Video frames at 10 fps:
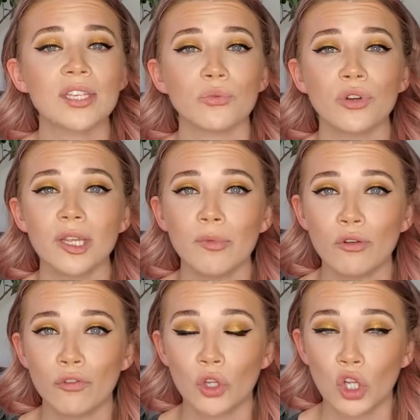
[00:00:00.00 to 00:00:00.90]
a really
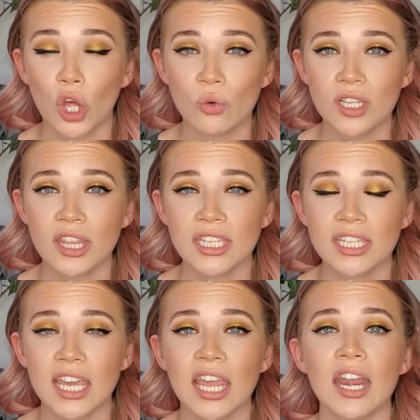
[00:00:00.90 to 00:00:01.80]
beautiful glow to the
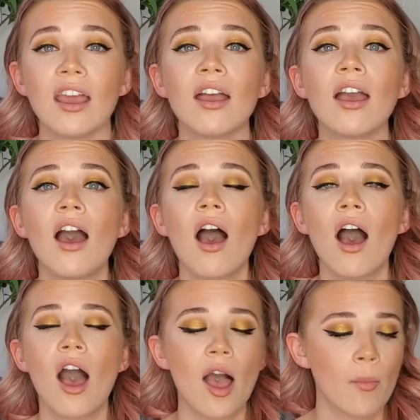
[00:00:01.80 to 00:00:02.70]
skin,
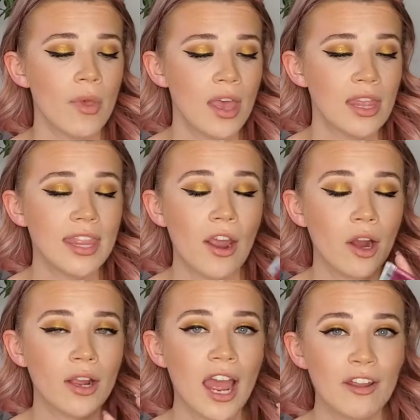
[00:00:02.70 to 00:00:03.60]
They
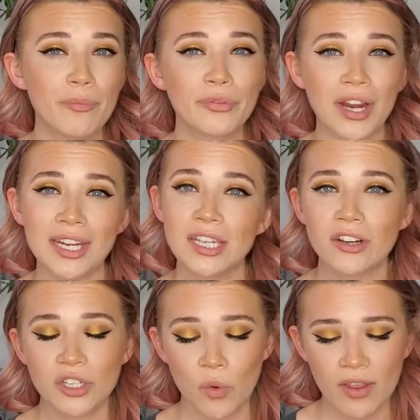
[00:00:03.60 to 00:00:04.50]
are kind of pricey. They're
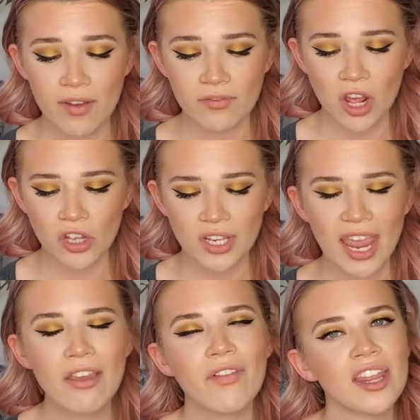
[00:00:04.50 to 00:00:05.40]
$25. I
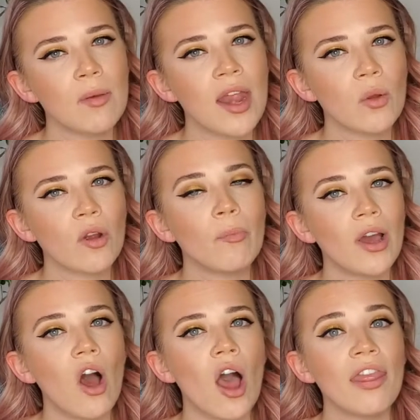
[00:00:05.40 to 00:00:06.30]
can't find them anywhere
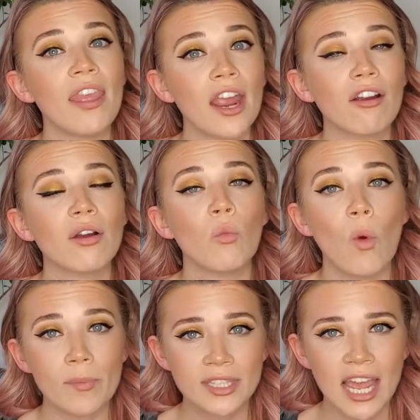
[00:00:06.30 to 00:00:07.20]
but on their
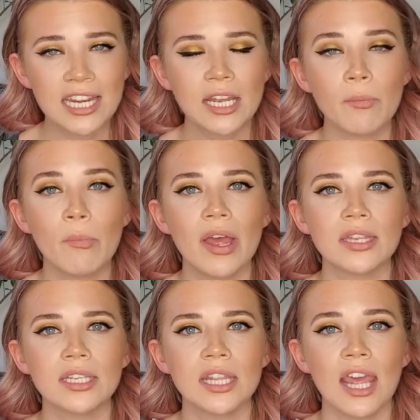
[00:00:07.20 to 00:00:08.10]
website,
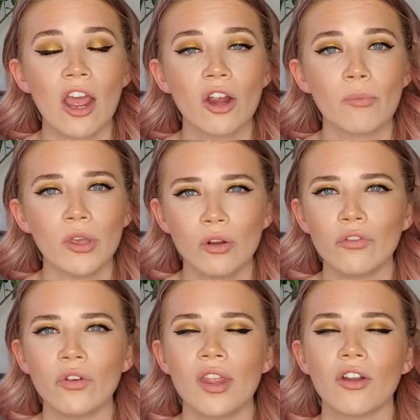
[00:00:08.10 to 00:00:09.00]
but they are
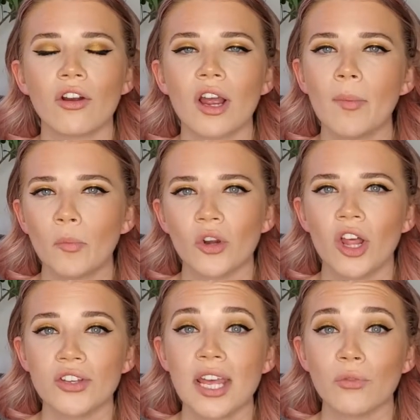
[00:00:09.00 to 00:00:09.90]
beautiful, and there are a couple more
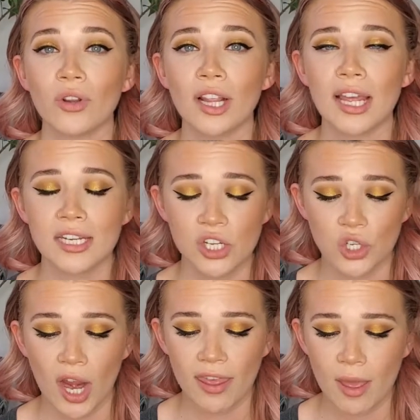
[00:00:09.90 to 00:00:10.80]
colors I'd really like to
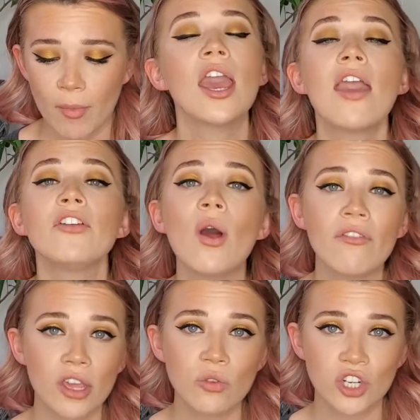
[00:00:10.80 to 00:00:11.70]
try them. If you don't
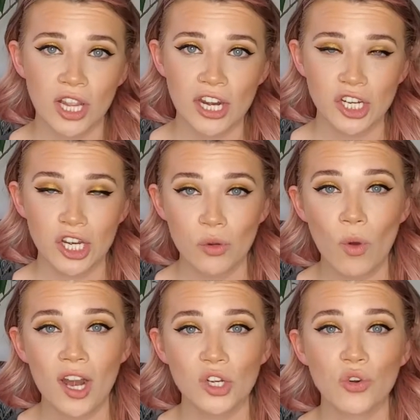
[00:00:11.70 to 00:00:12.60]
have a huge collection and you
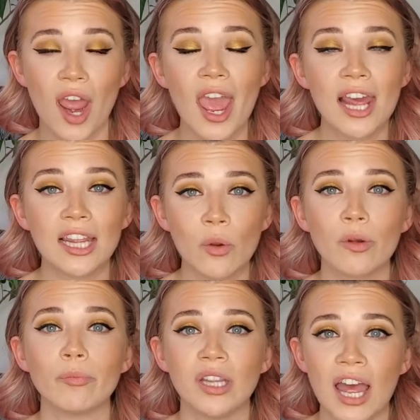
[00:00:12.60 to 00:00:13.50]
want to try a
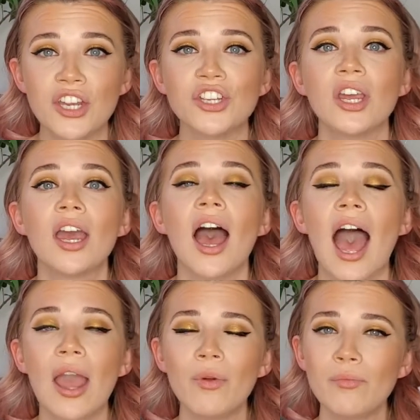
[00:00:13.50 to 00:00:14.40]
liquid blush,
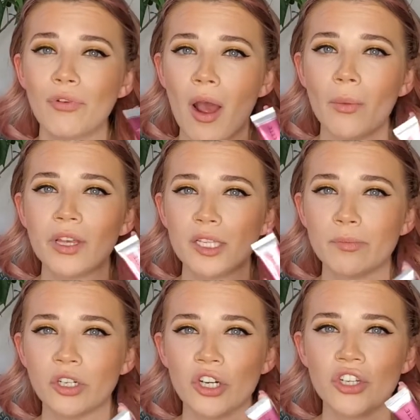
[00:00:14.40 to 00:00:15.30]
I would probably
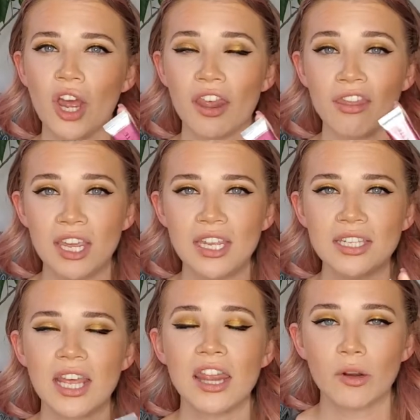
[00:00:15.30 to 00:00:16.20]
splurge on these.
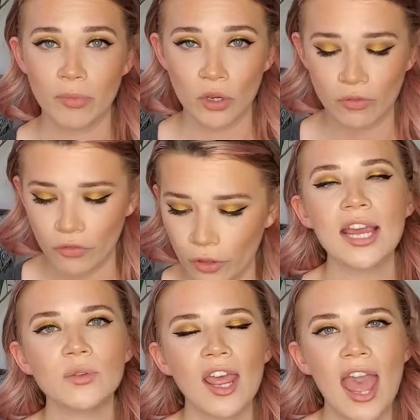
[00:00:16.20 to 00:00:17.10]
They're beautiful.
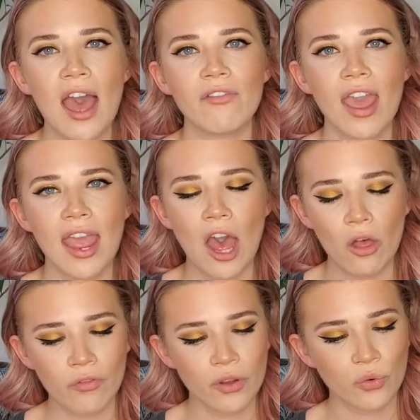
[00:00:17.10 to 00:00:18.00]
Next I have a
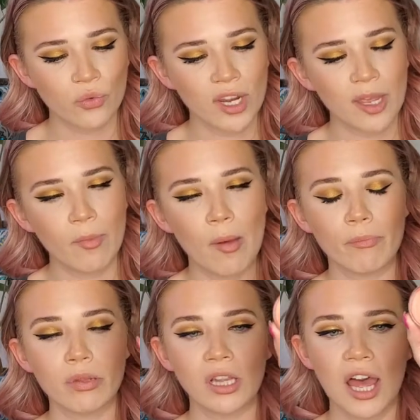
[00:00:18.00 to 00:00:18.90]
E.L.F. cream
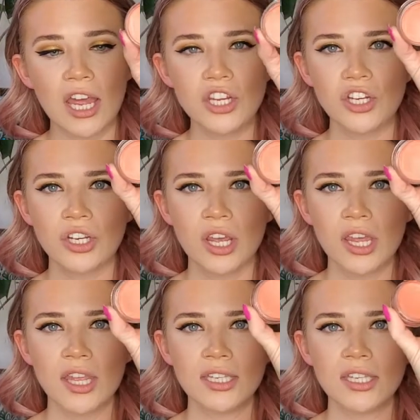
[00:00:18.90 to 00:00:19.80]
blush.
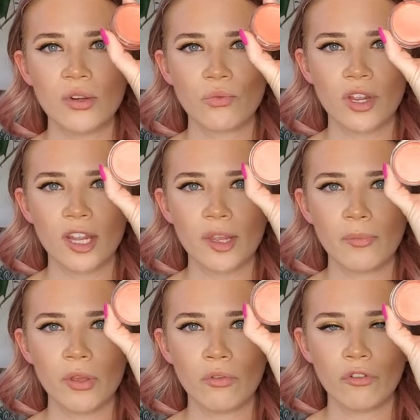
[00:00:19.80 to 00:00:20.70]
This is a really
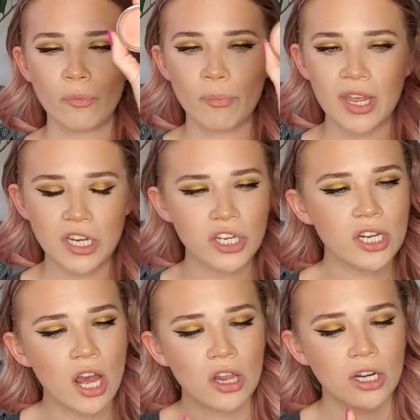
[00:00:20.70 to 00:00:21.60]
beautiful peachy
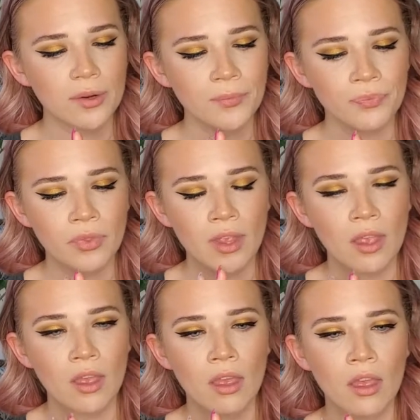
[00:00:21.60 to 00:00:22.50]
color.
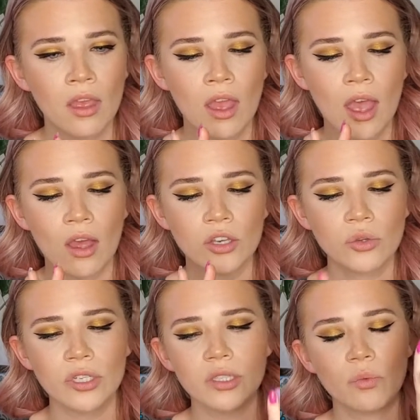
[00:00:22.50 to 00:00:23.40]
I'll do
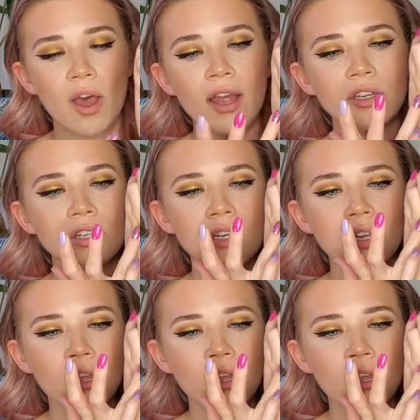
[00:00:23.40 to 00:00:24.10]
a swatch.